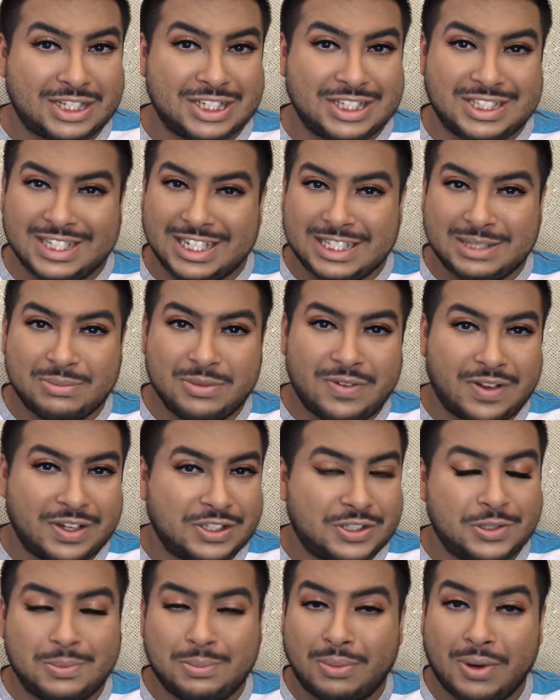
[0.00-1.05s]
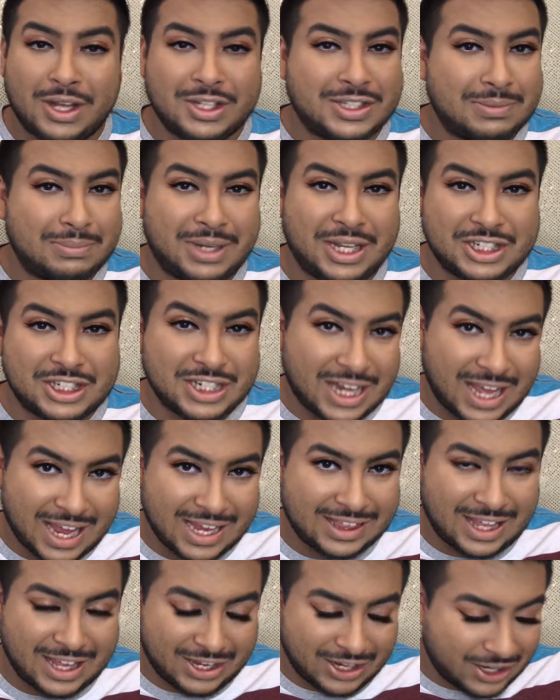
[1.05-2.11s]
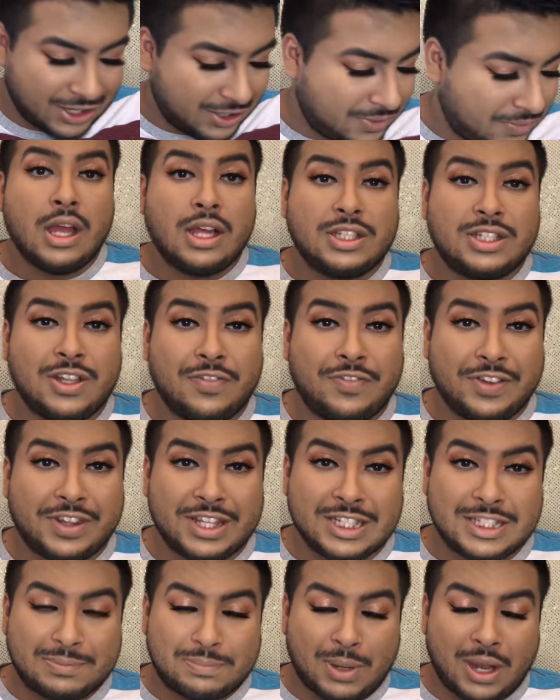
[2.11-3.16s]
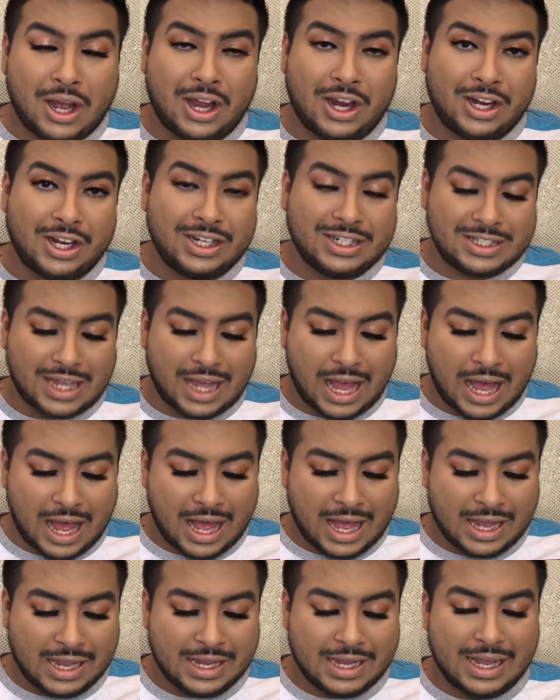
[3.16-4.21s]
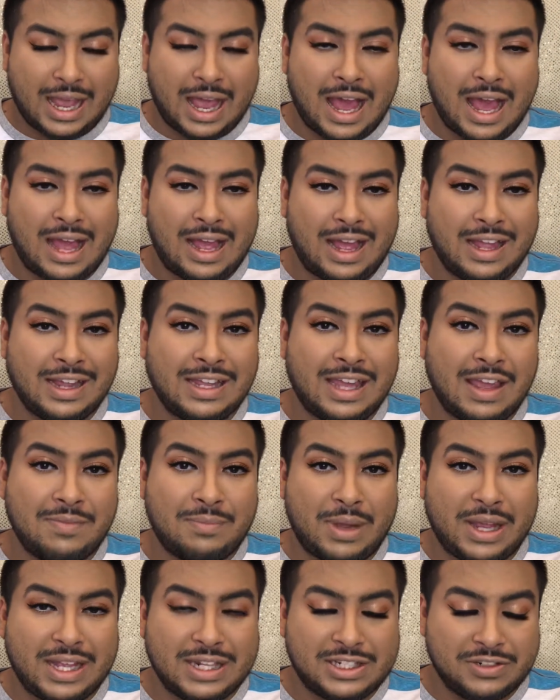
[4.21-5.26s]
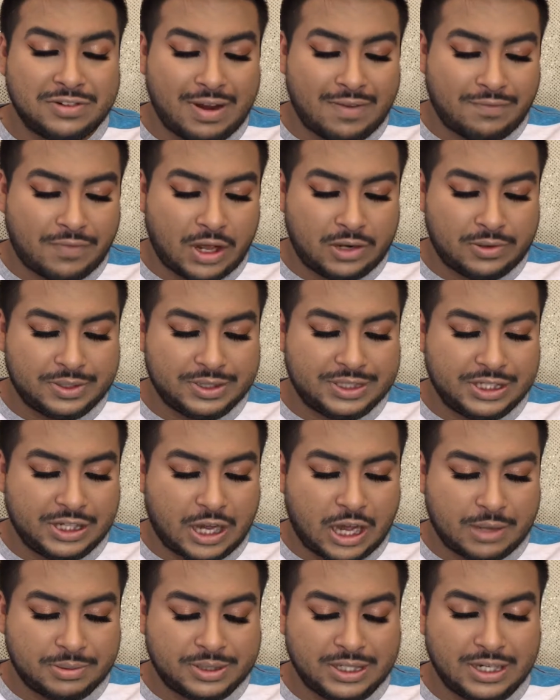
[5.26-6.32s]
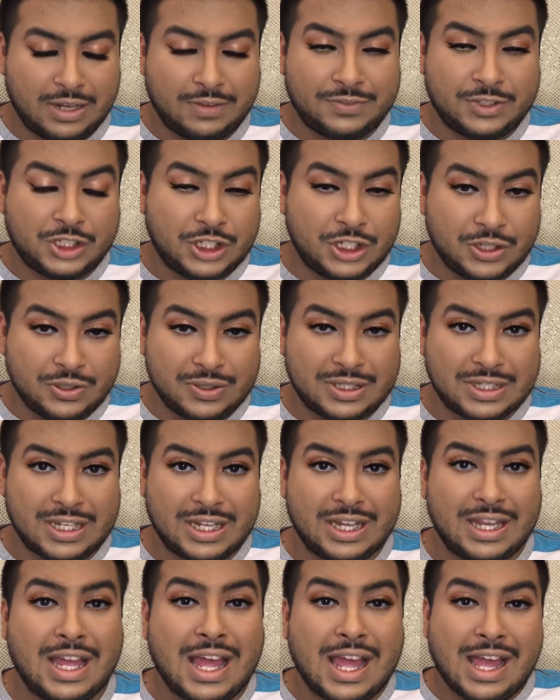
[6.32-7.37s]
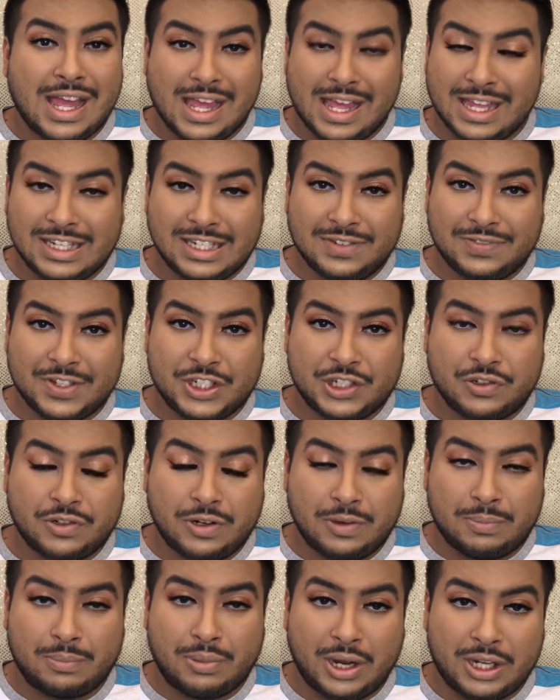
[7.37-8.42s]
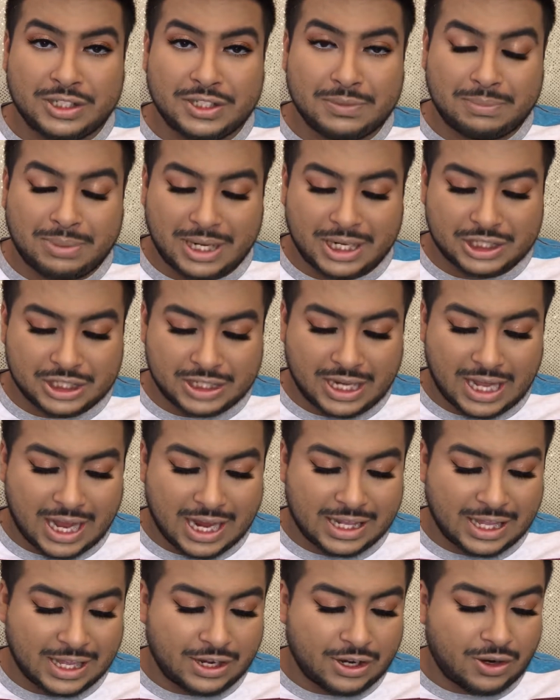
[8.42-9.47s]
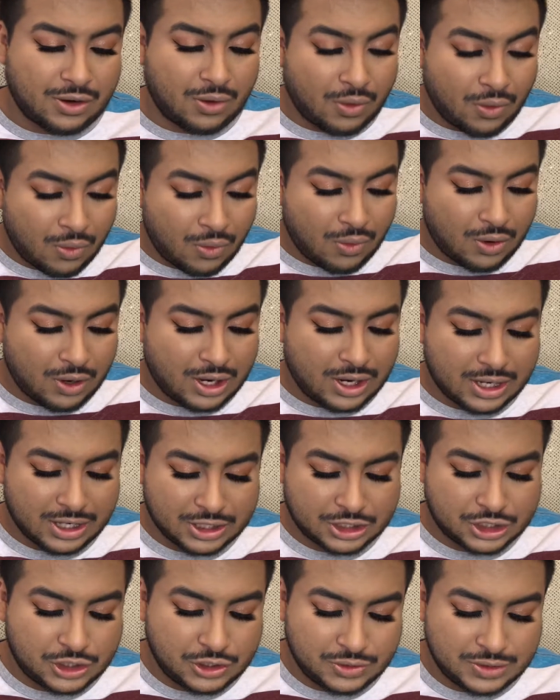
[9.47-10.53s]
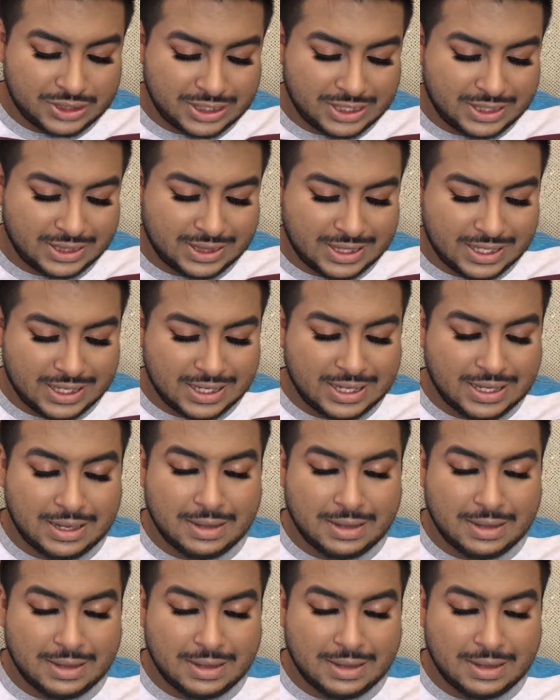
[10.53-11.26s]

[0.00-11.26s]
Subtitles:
let's move on to bronzer, blush, and highlighter. So for this part, I gave my Instagram followers the option of choosing individual bronzer, blush, and highlighter, or choosing the